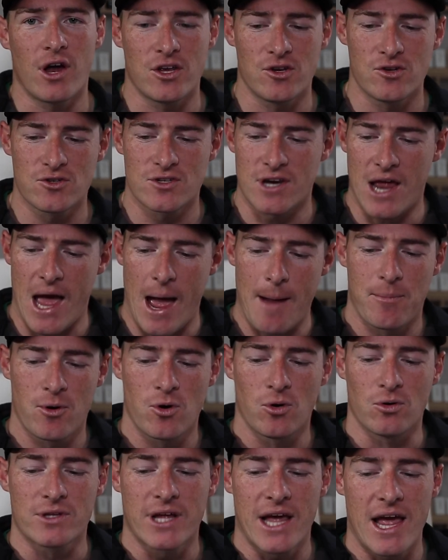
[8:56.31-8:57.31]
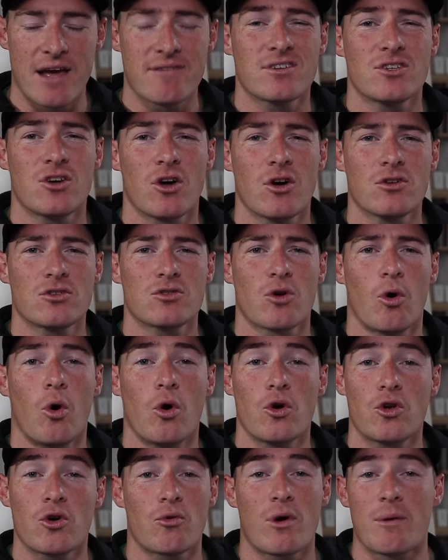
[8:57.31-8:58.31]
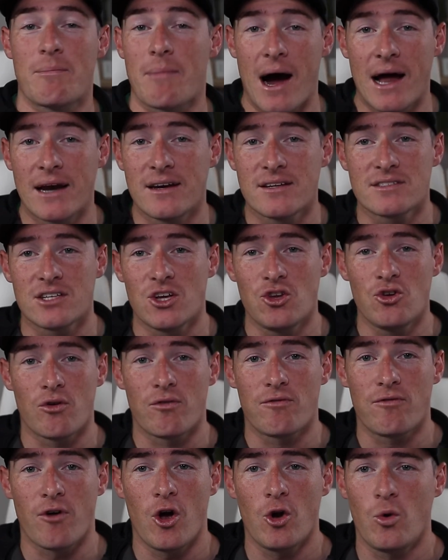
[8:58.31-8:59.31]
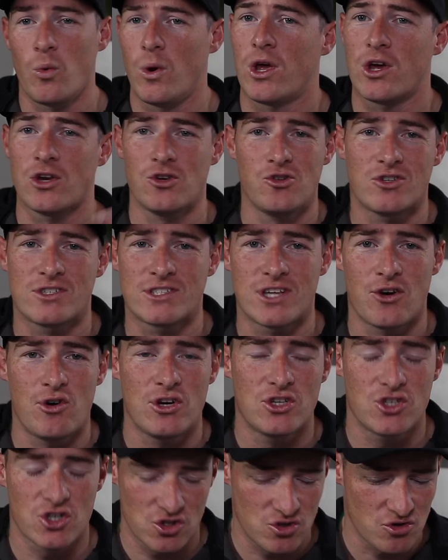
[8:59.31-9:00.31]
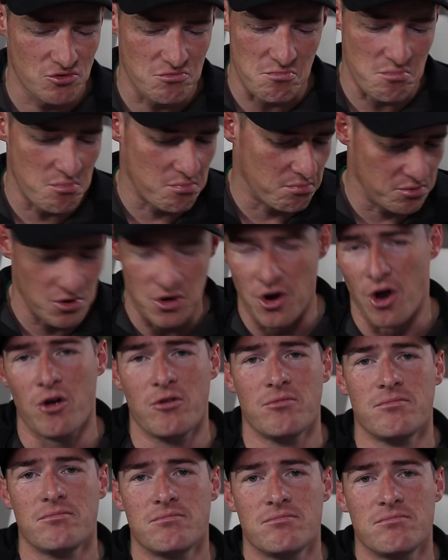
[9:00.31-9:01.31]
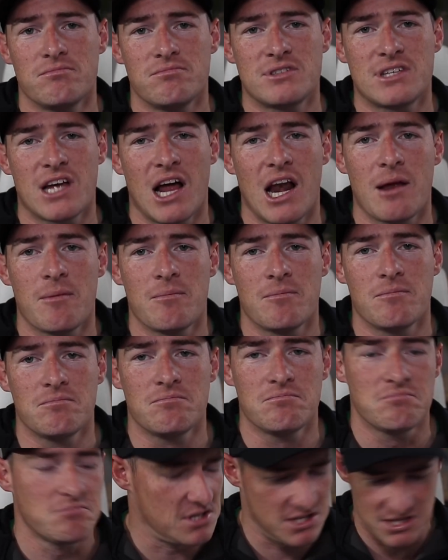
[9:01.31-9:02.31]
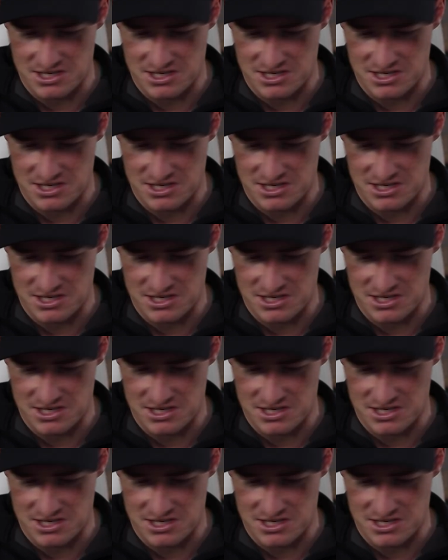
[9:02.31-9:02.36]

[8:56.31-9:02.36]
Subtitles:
I use an app called Evernote, or your reminders in your phone, where you can use Siri just to, tell him to